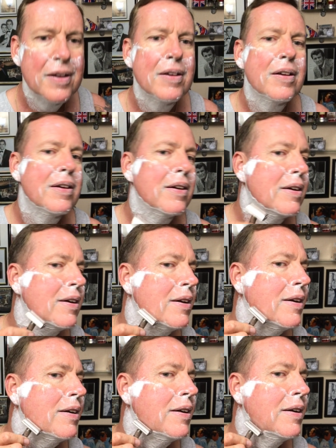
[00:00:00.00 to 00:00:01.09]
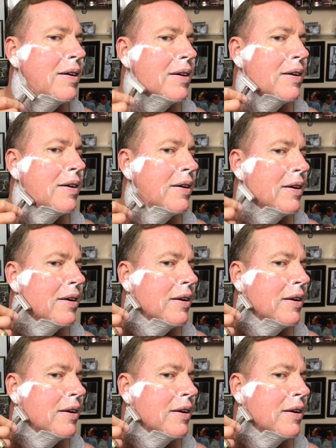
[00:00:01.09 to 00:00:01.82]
[no speech]